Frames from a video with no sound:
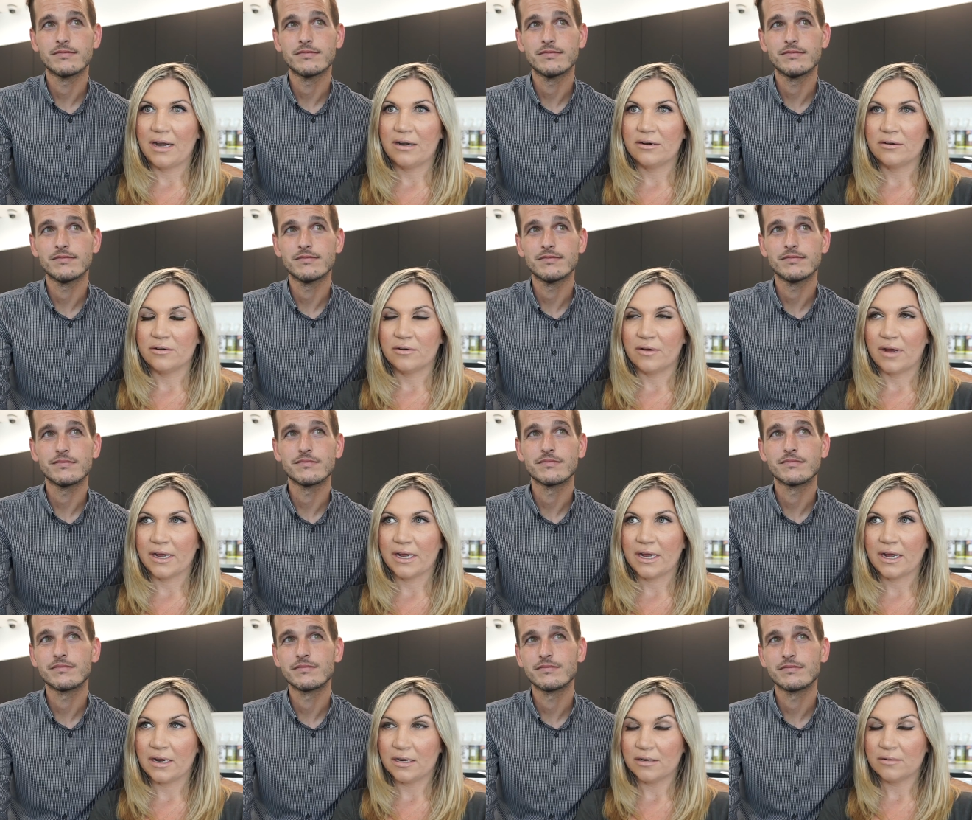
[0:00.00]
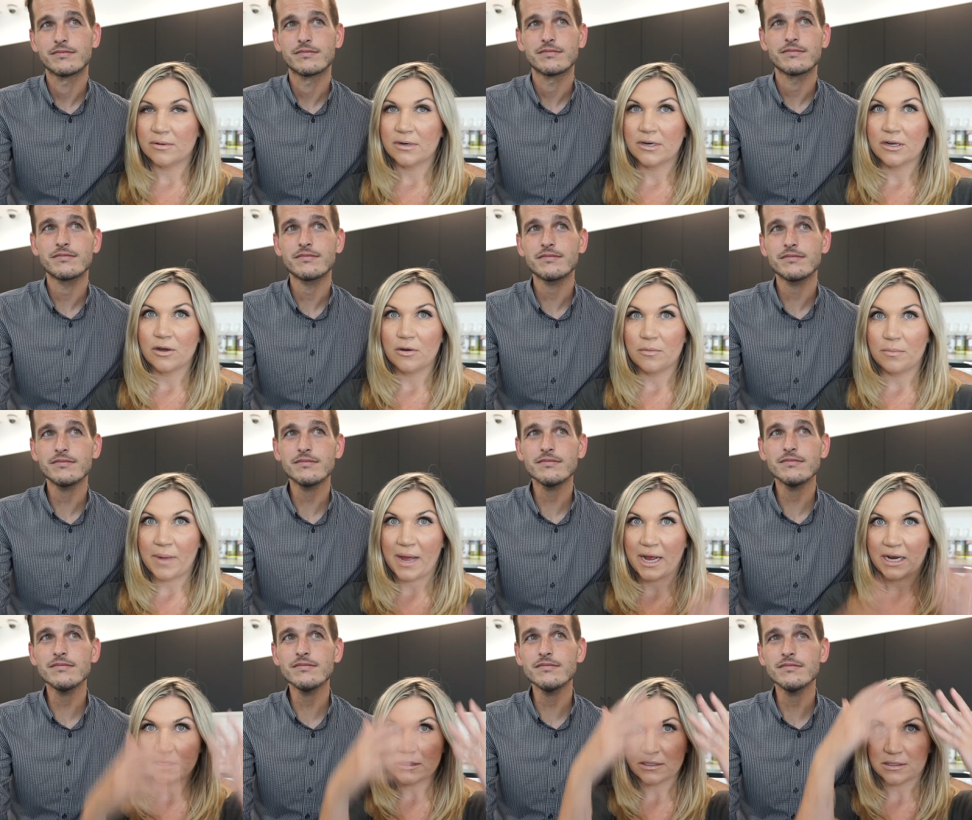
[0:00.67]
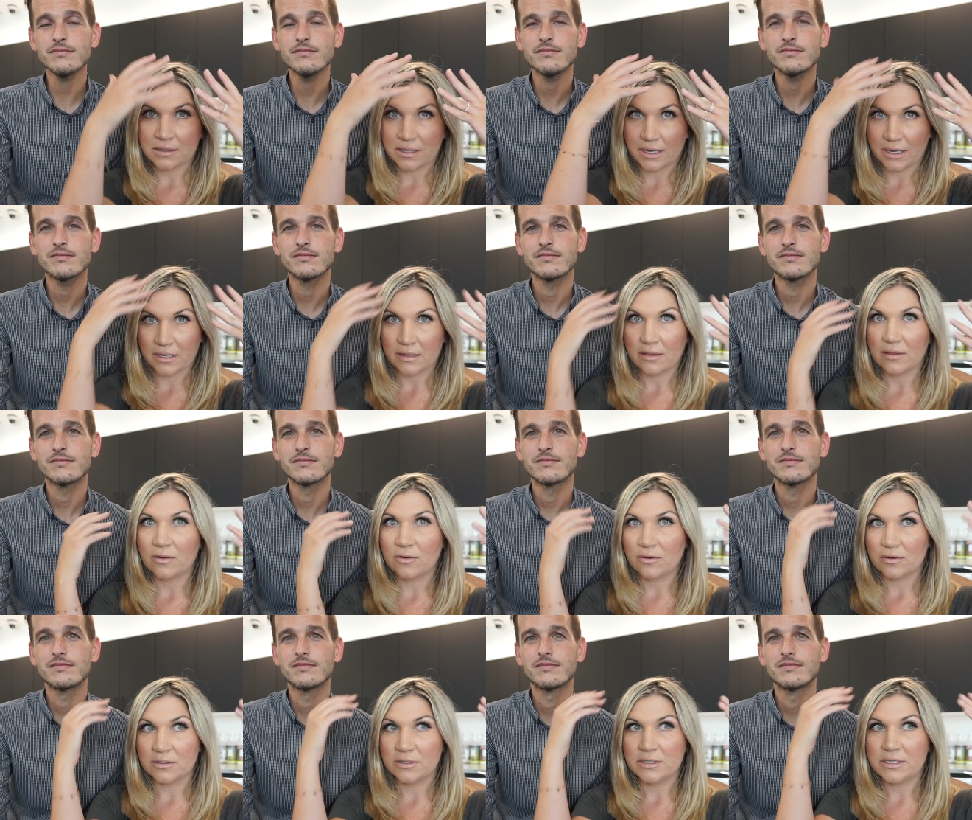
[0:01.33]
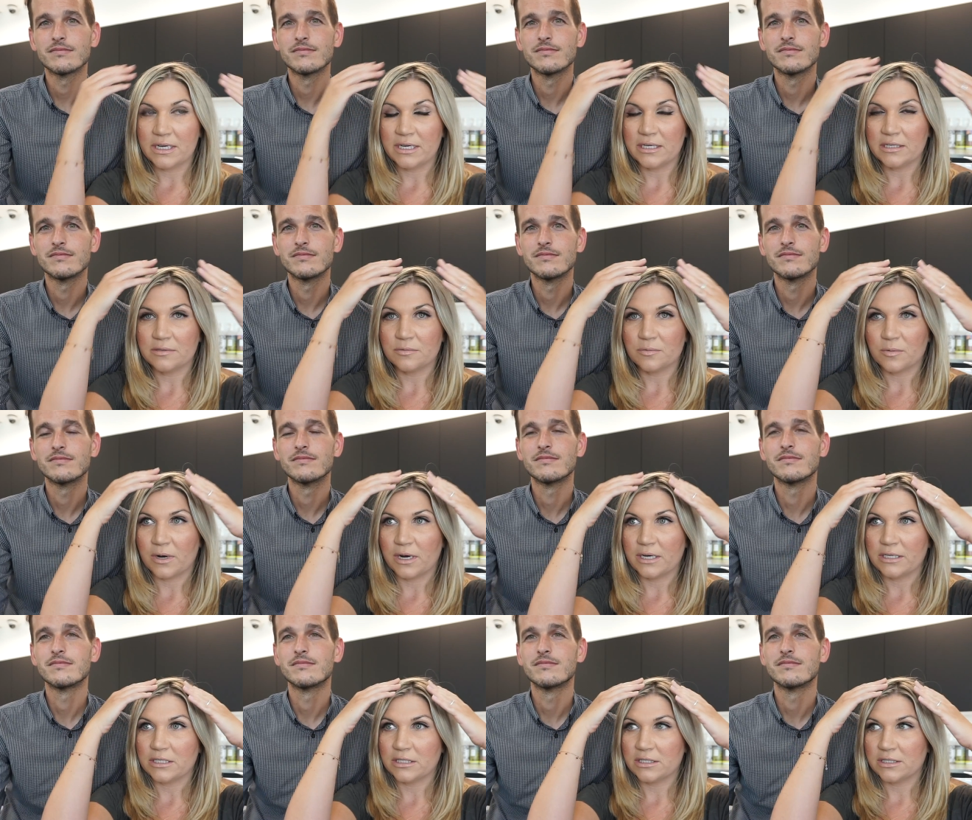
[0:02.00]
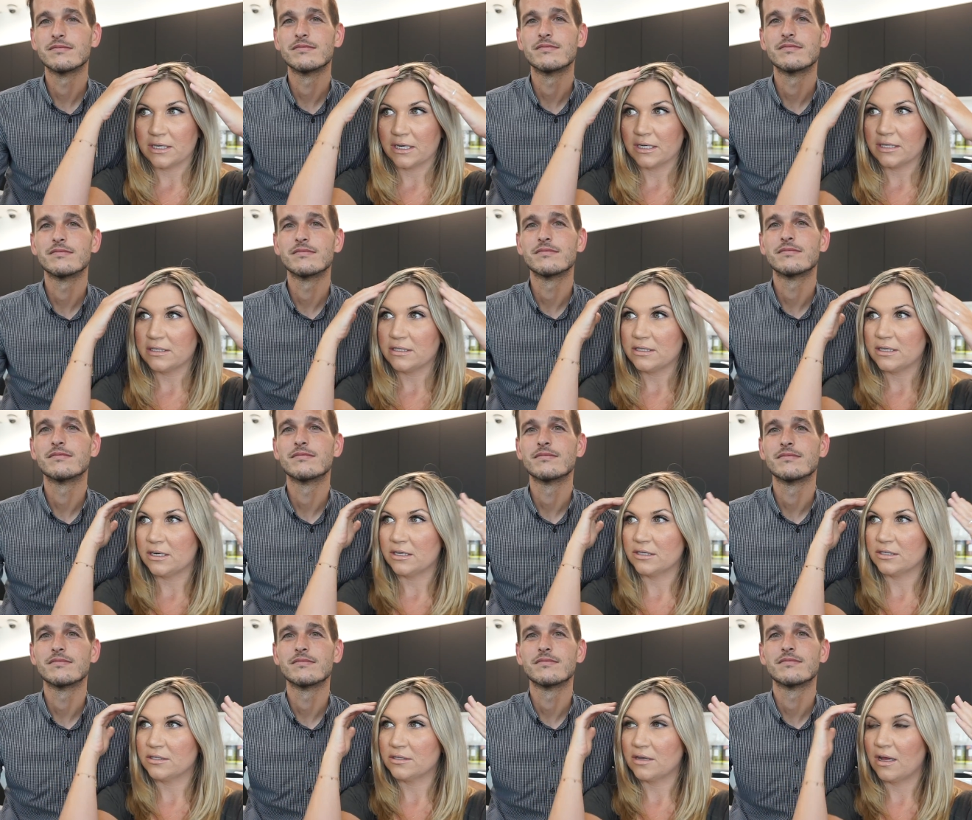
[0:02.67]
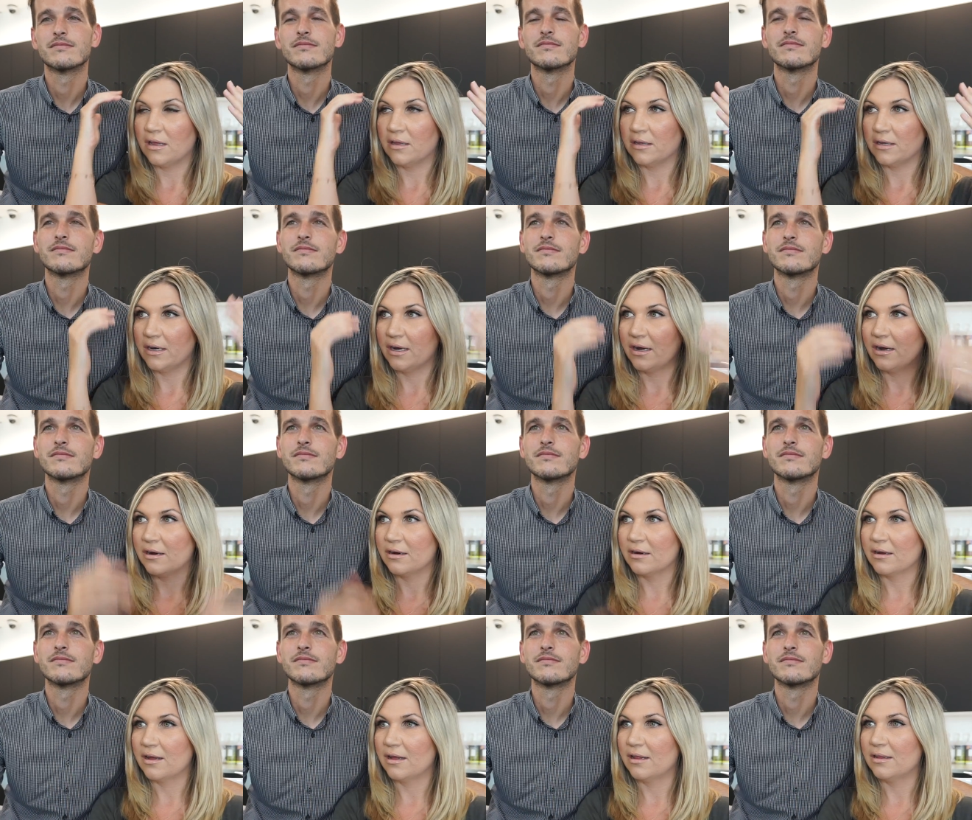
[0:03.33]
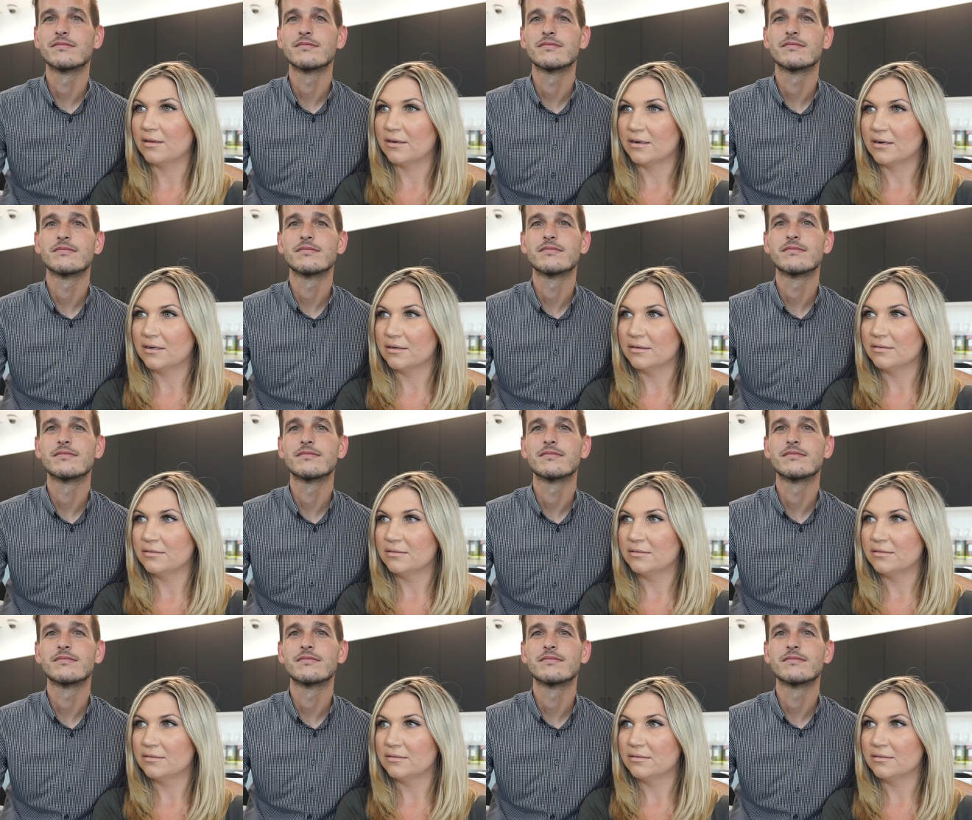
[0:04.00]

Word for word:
Speaker 1: don't know, I kind of want to go back to like the old days where I just like did a solid hair color.